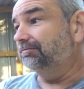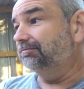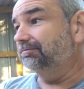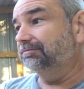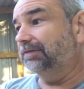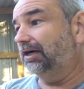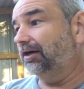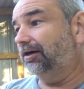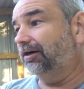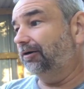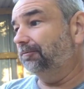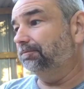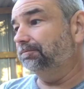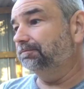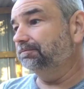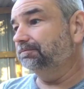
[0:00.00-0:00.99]

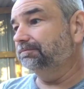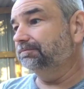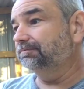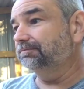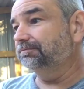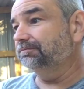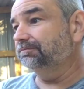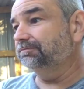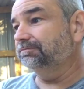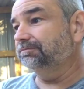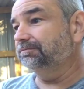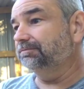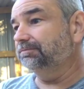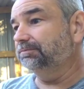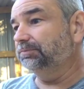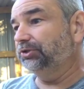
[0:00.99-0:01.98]

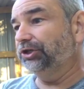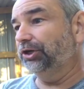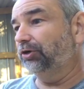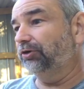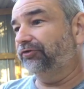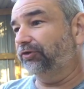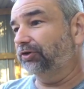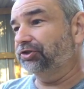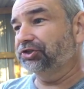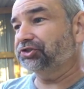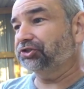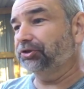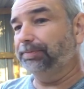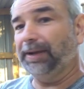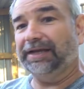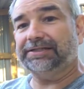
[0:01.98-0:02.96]
you know, for just
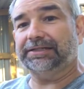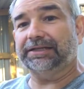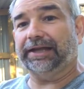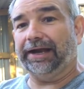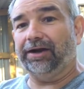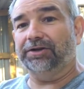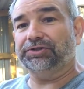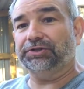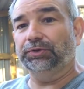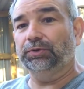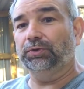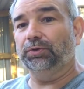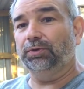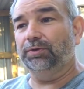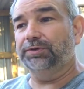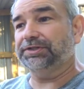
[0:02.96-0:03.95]
your basic air
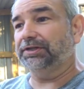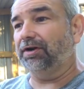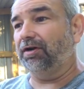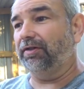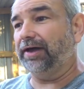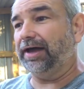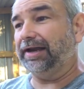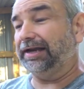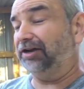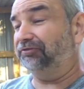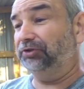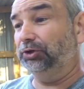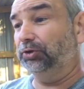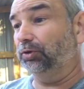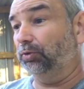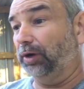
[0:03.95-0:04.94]
tools and all that. Now, if
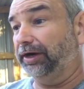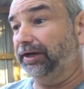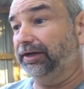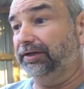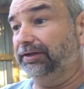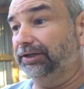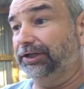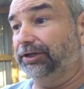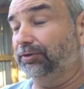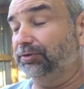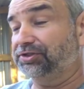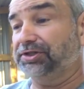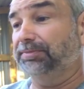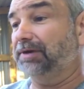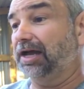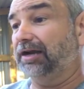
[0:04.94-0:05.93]
you were running, you know,
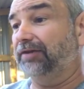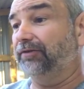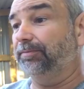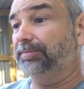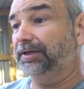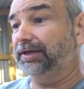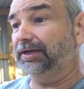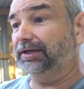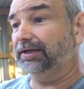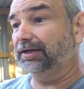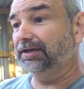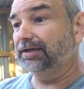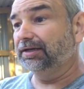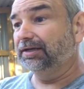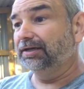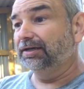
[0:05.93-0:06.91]
some kind of a big
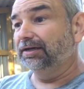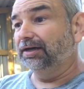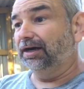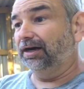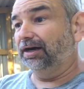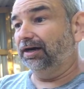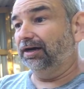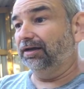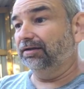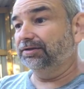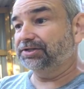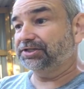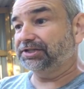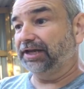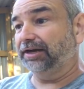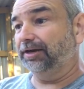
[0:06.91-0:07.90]

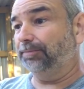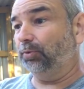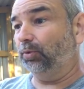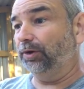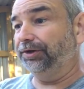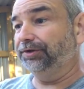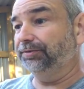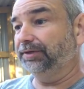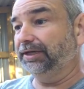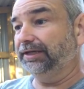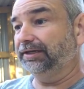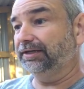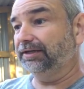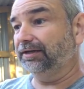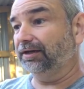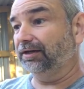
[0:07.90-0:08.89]
setup where you
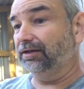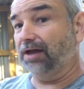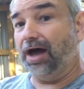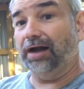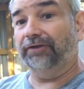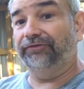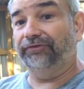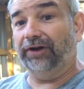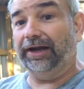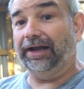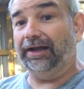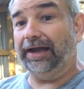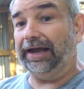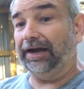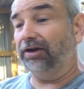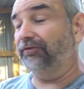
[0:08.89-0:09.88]
needed a lot of
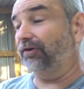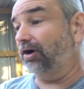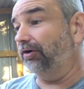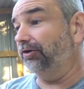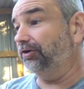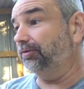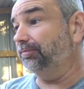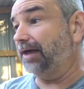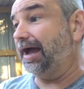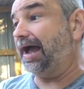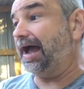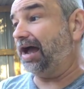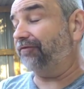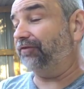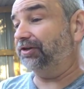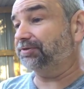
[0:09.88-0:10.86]
air volume, that
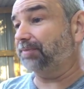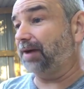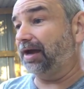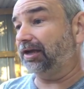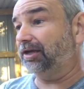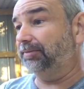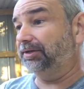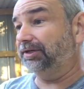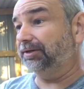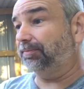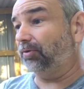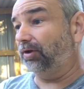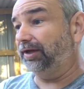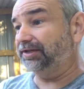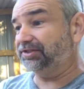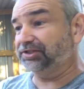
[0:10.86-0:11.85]
1/2 inch might come into
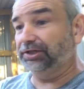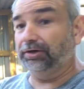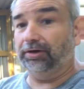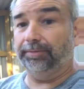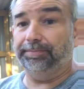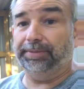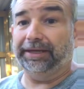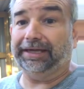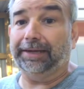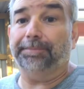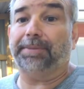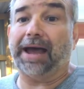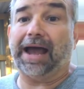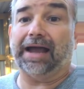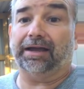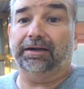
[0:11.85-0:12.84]
place, you know, a big
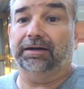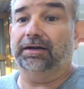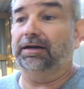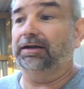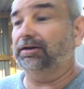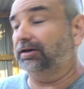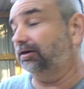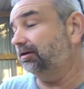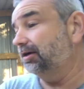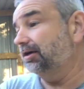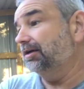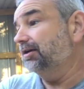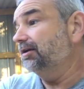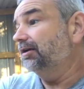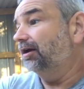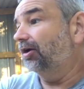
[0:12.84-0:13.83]
impact gun
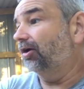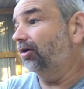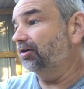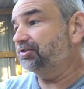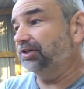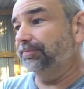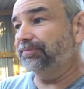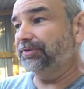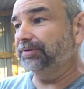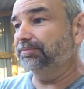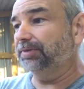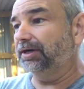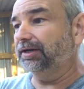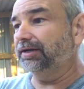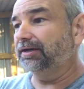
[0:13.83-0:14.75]
or something. But